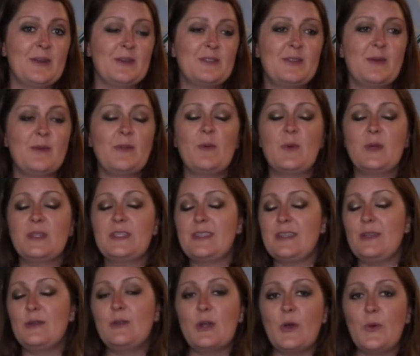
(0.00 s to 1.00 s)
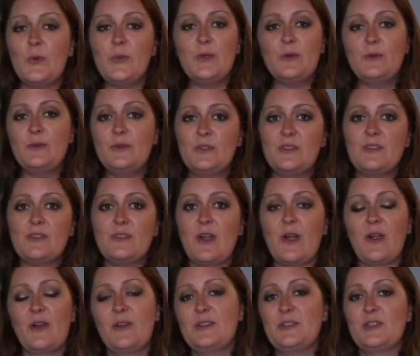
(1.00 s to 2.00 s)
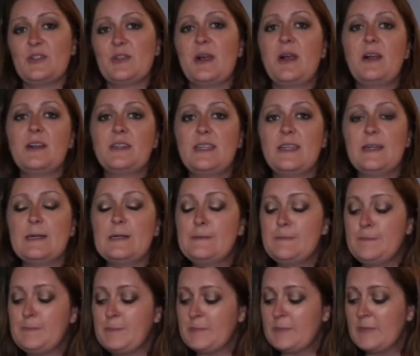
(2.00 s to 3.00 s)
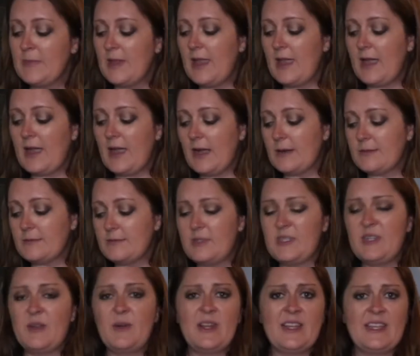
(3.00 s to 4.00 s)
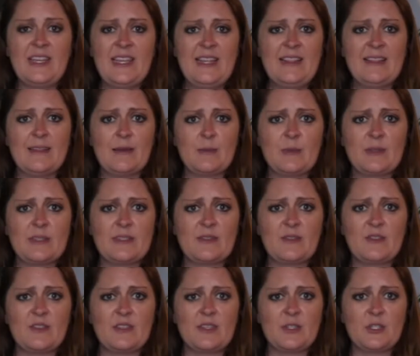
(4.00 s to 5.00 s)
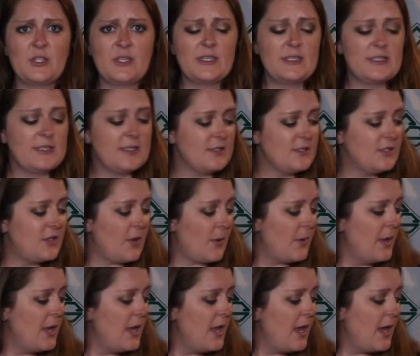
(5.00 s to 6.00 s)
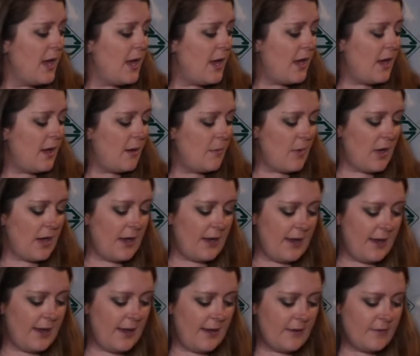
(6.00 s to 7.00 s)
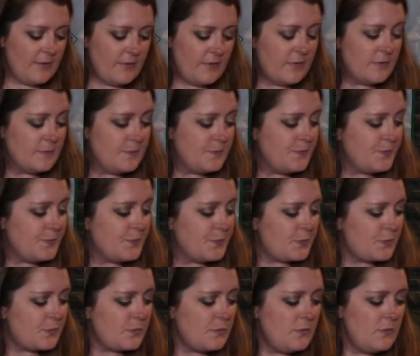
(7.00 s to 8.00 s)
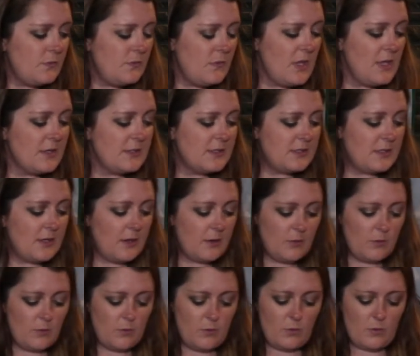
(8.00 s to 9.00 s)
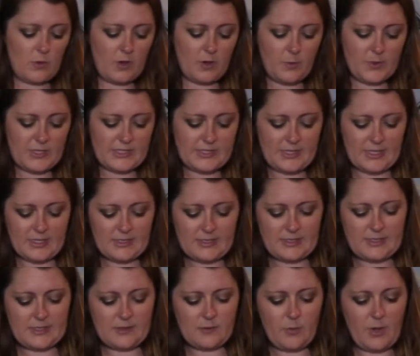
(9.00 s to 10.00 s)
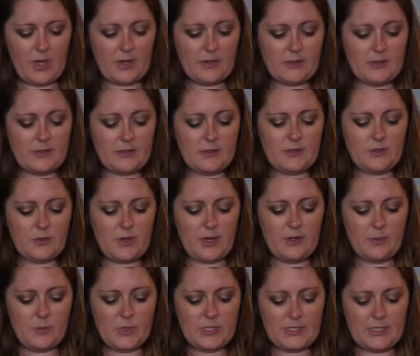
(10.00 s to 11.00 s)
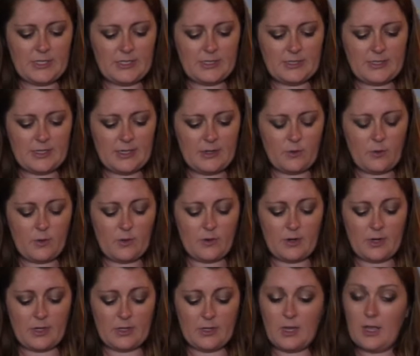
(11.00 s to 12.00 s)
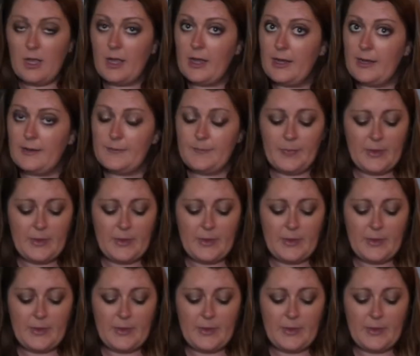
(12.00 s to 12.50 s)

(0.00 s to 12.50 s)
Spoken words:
So the ones that you don't use to garnish your cocktail, you can go ahead and eat them because they're delicious. So I have some hibiscus petals, dried hibiscus that I ordered online,